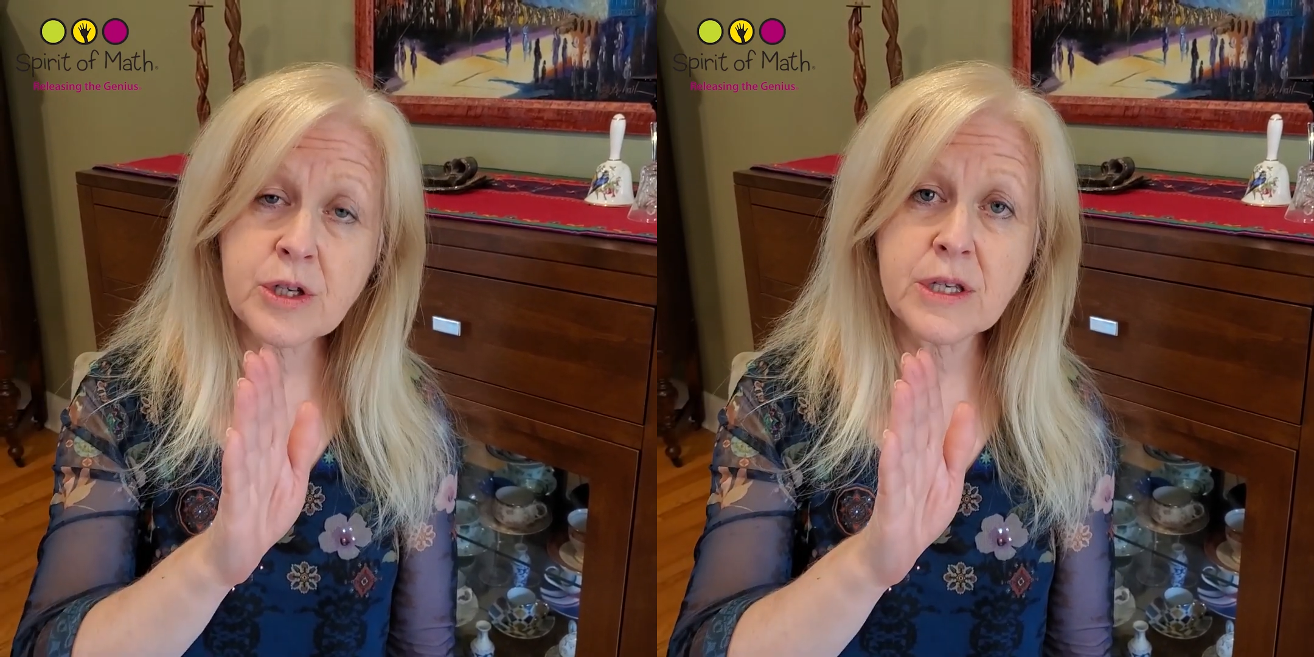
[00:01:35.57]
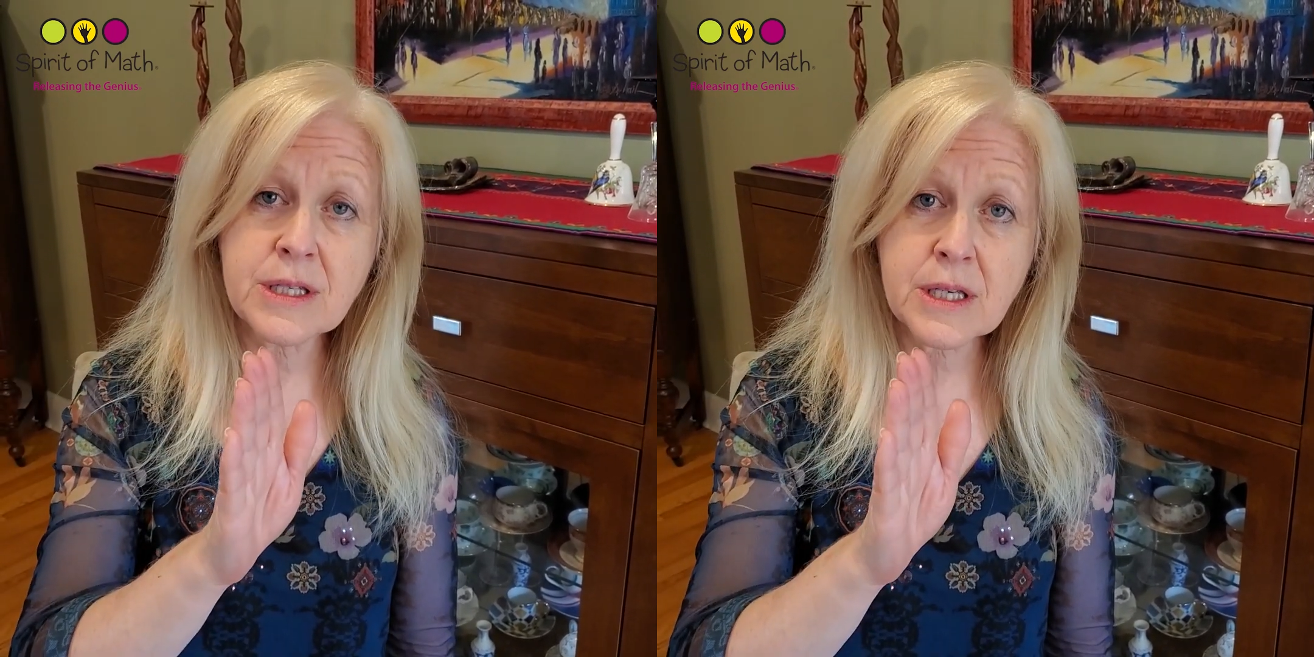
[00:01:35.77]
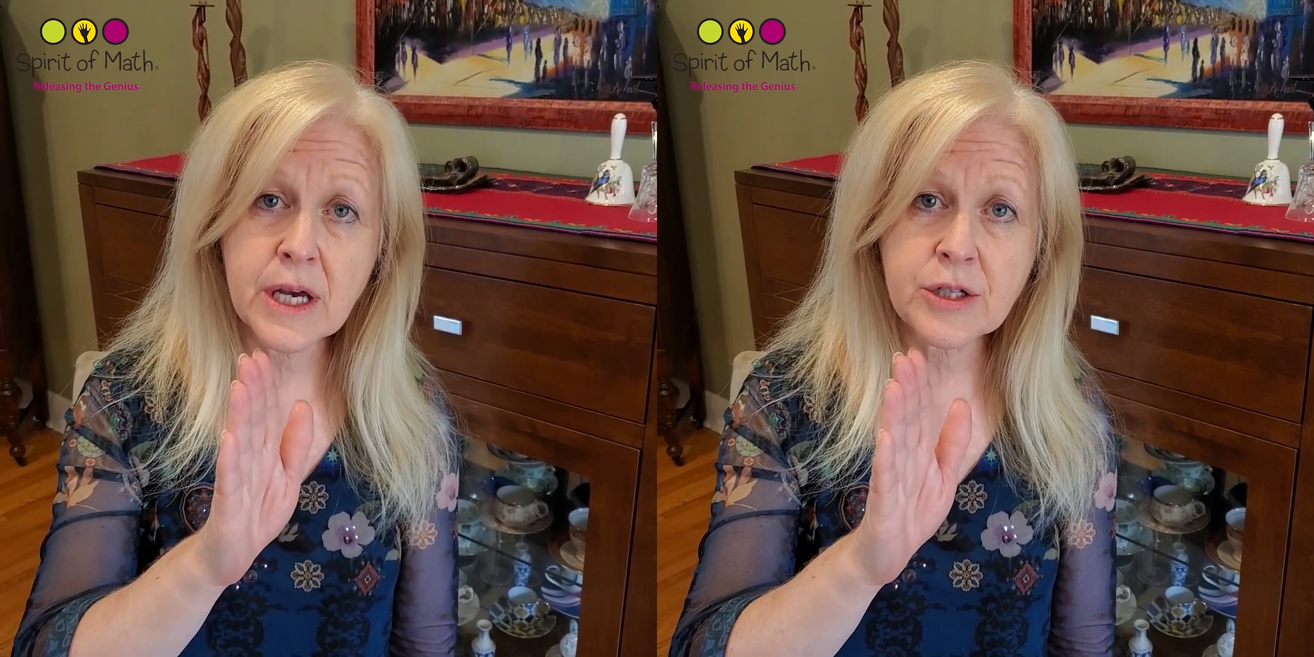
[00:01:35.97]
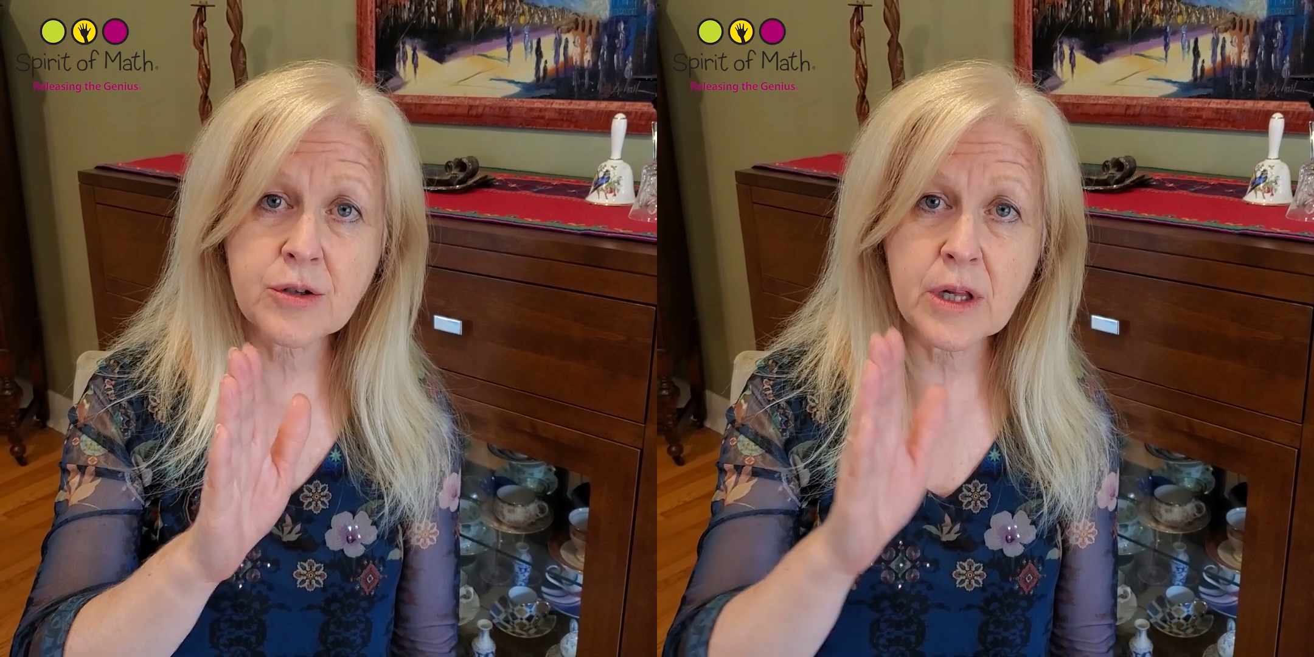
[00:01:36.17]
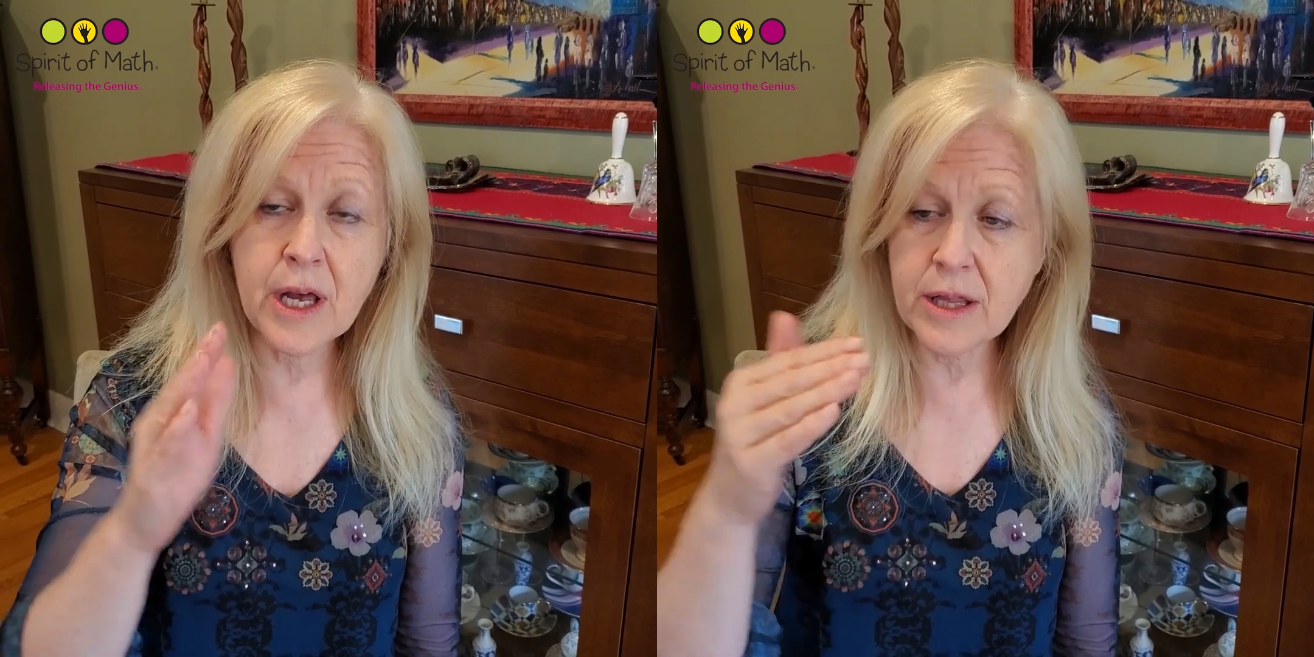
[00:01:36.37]
to the
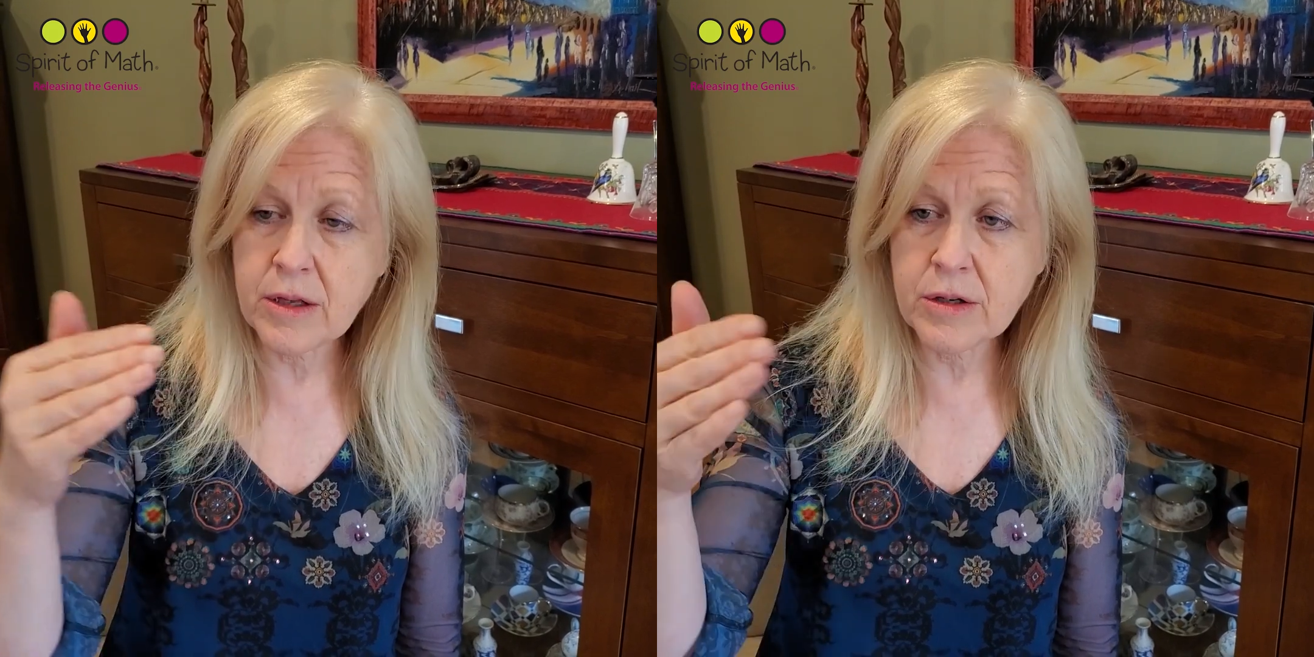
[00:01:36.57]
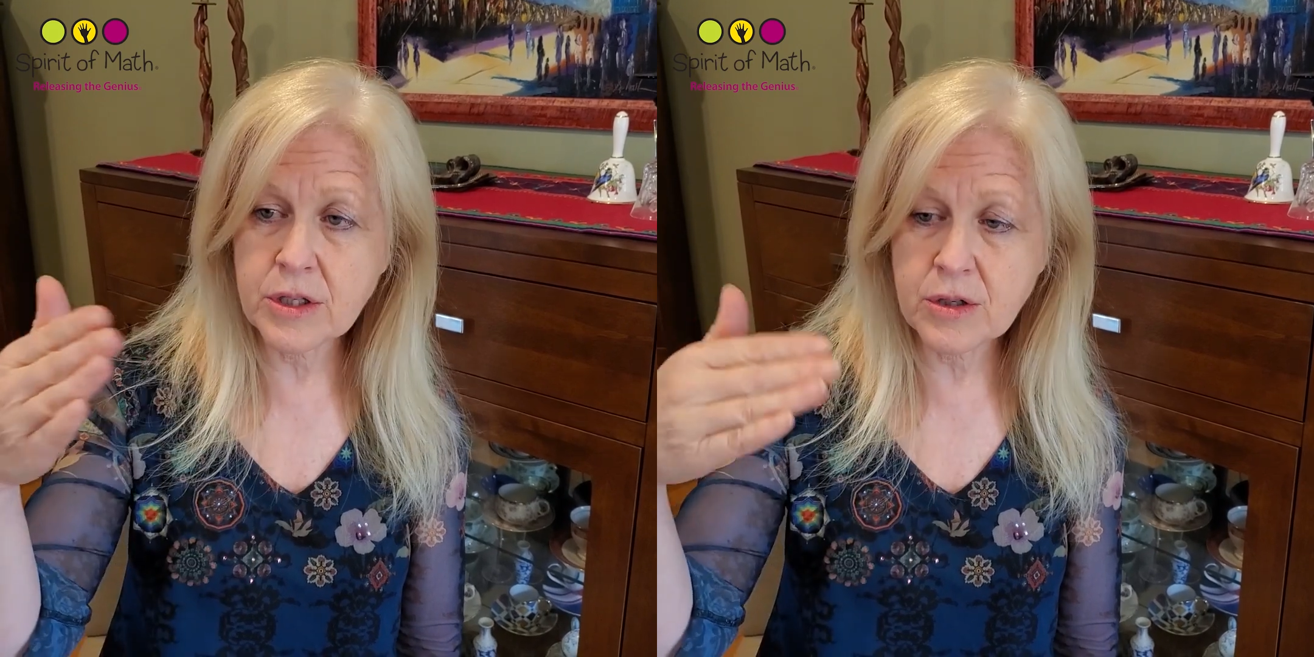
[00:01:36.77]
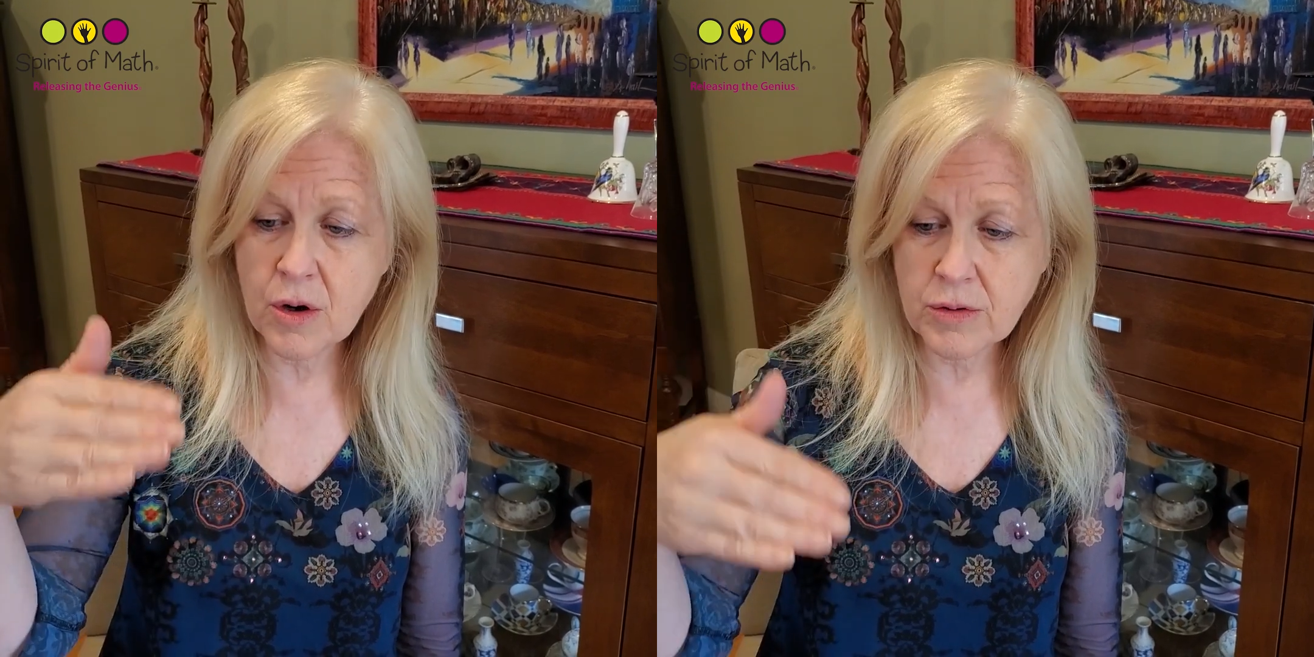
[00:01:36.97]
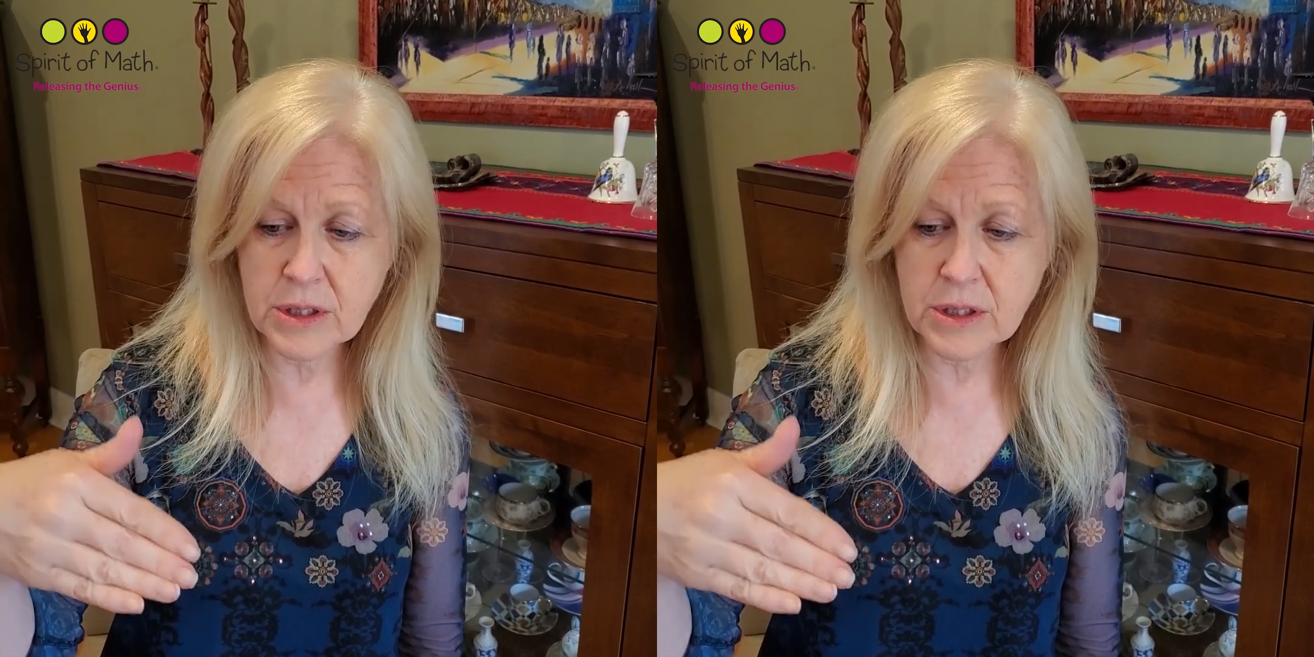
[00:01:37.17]
schedule and there's no